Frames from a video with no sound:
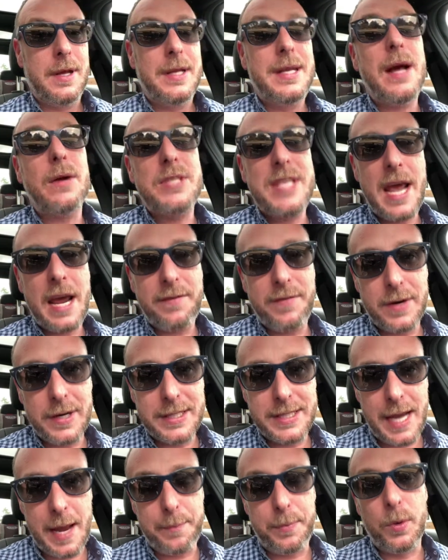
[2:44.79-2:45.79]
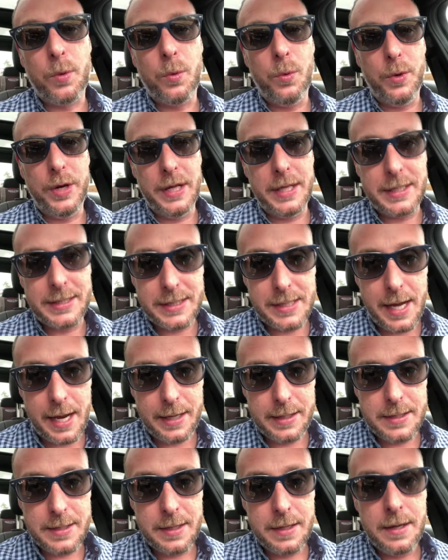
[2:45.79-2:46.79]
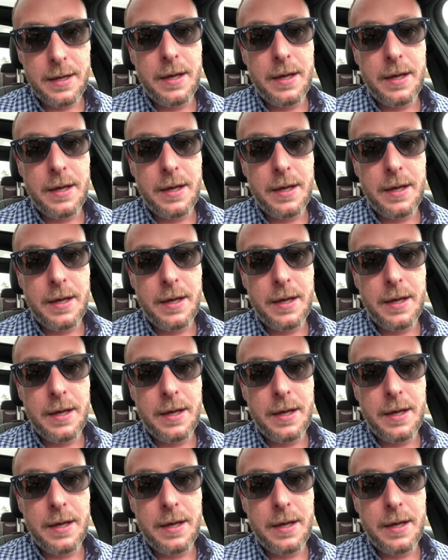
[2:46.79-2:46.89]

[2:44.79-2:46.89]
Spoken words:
Now take, for example, real estate.